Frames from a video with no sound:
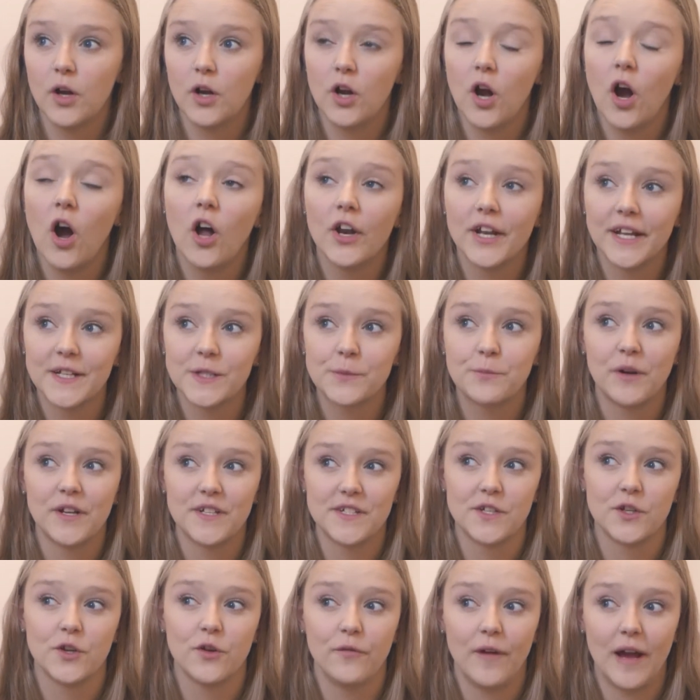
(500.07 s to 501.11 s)
can't
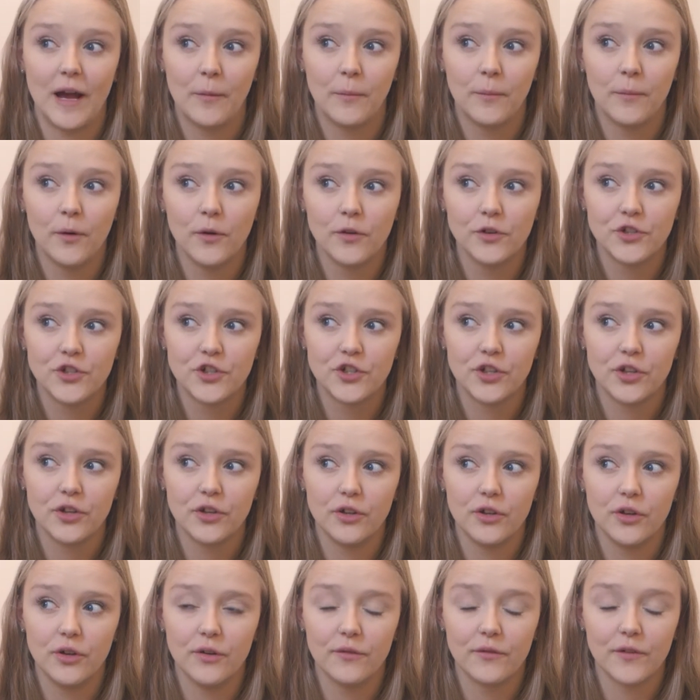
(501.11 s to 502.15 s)
express enough how much
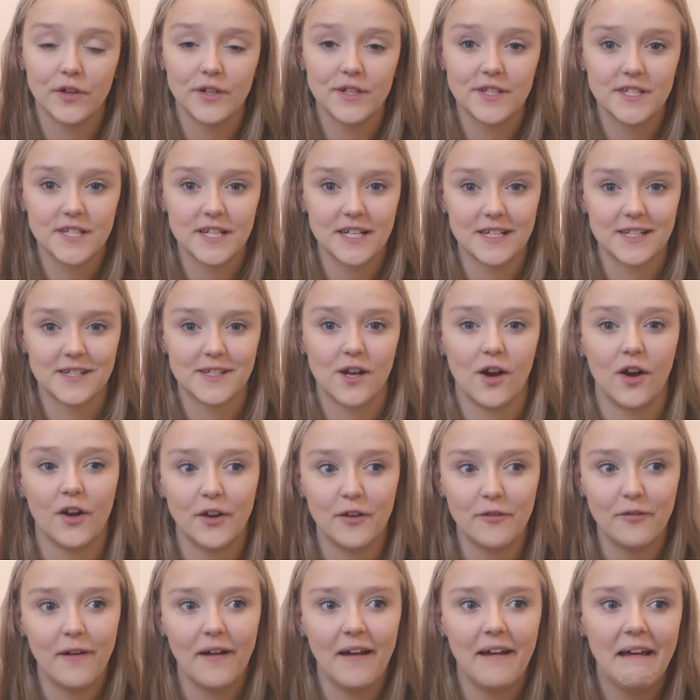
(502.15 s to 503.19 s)
university has kind
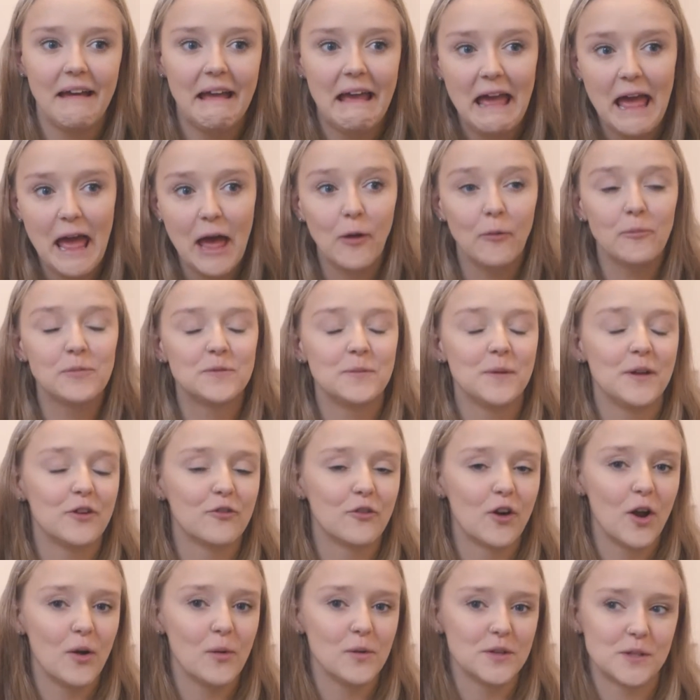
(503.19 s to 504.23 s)
of helped me
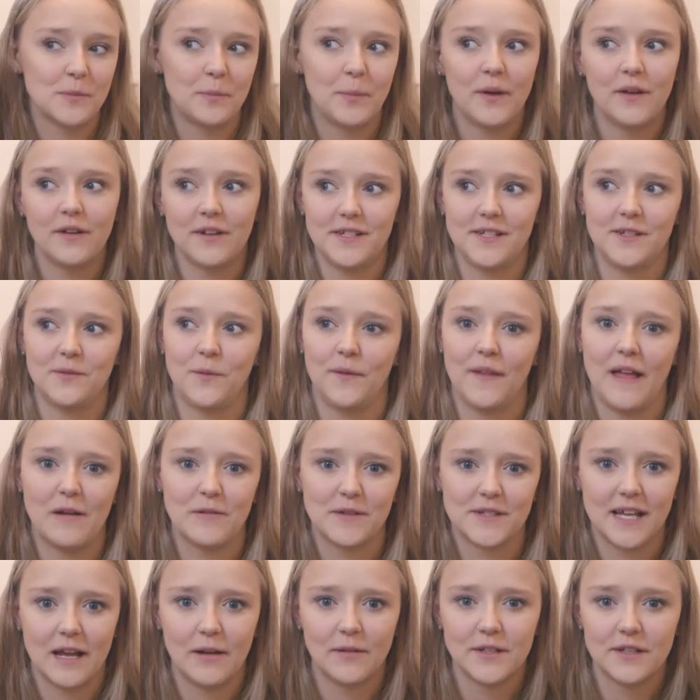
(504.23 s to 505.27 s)
grow as a person without
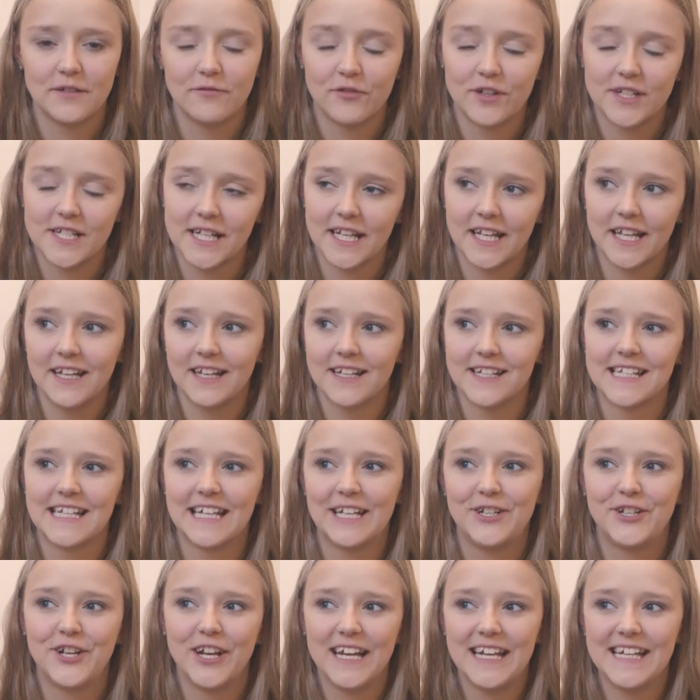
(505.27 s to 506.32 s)
sounding ridiculously
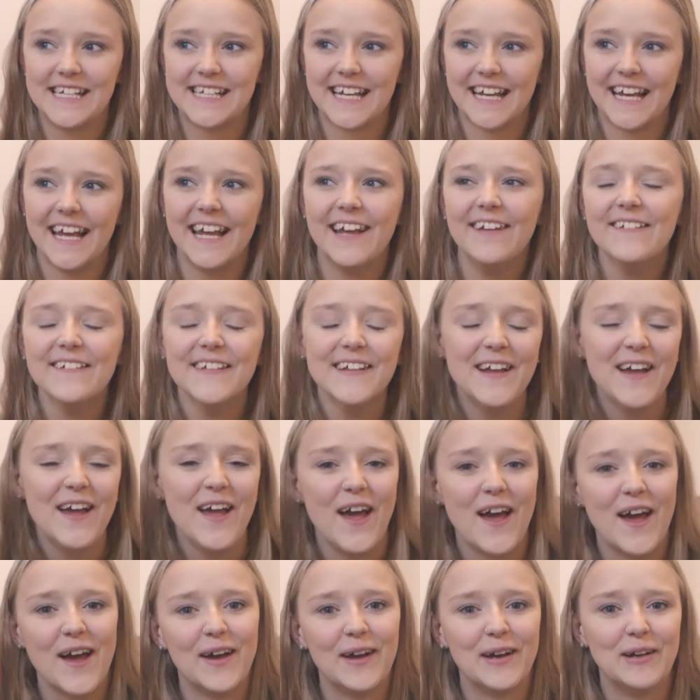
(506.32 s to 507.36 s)
cheesy.
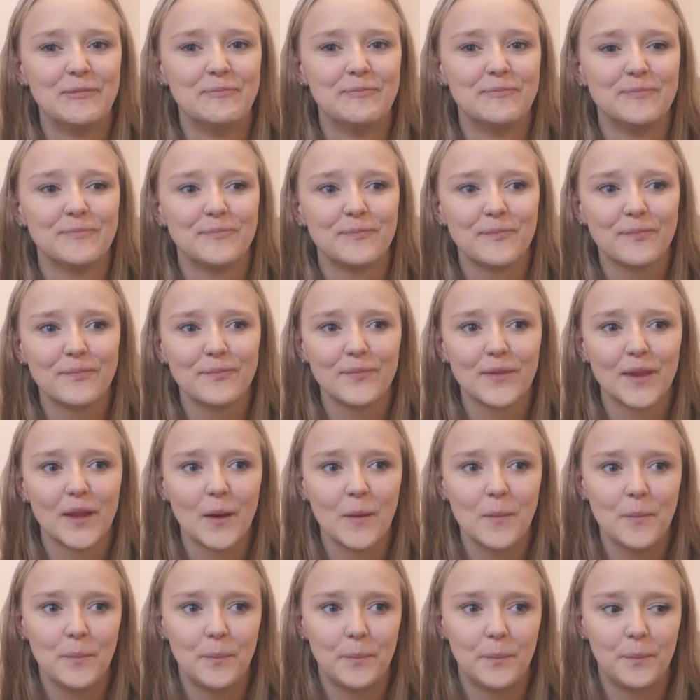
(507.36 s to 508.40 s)

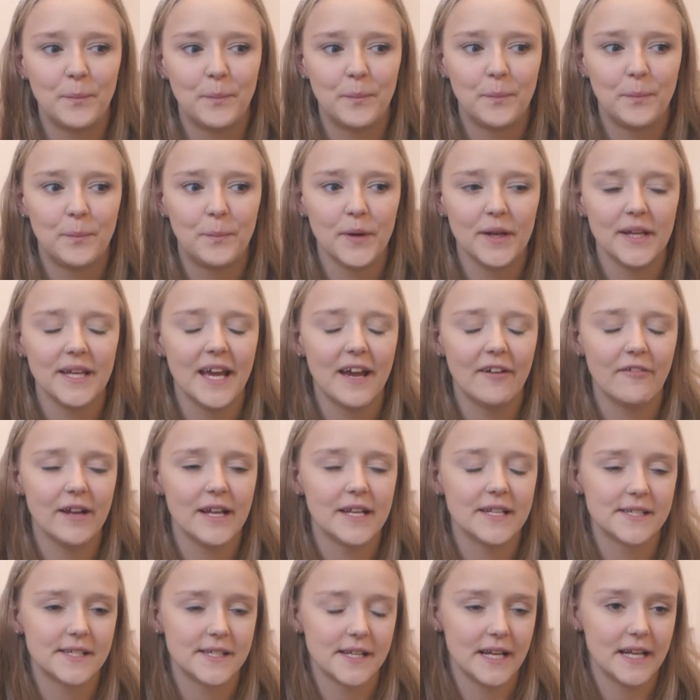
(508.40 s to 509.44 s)
But yeah,
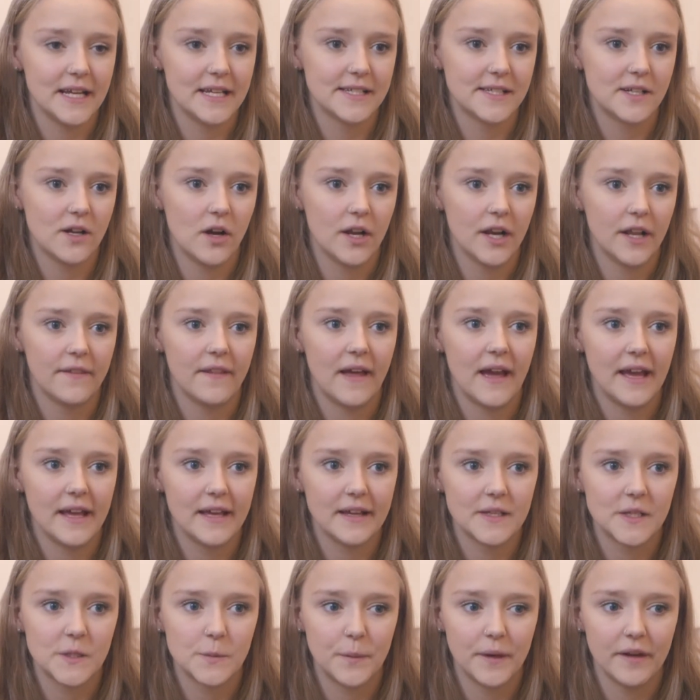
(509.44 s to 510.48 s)
it is kind of that
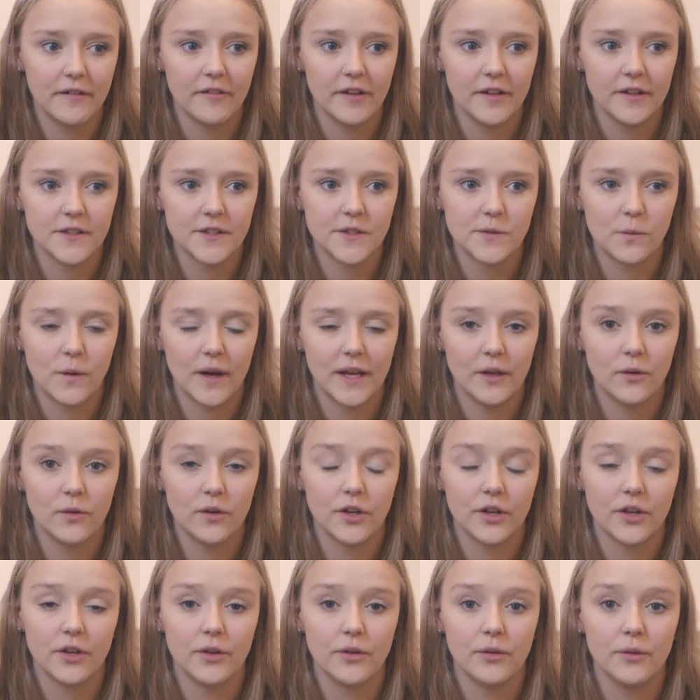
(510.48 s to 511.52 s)
experience where you're
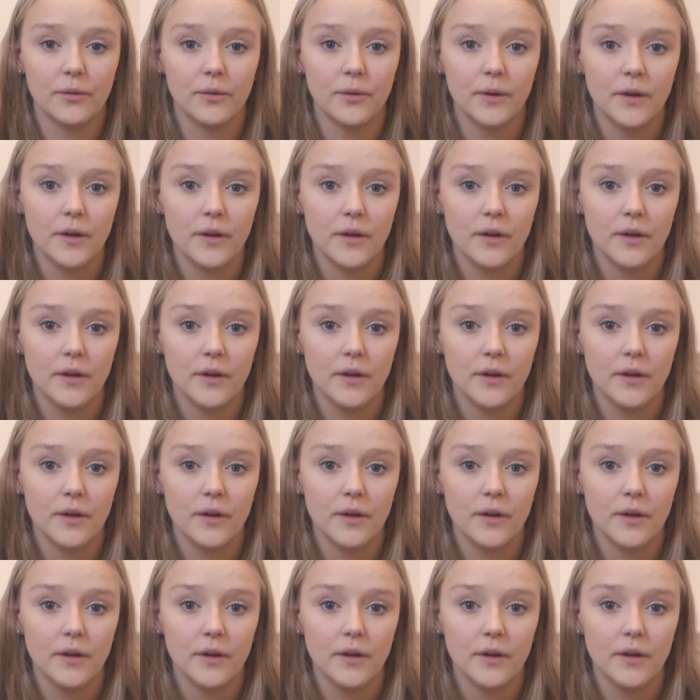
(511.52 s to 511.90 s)
going to...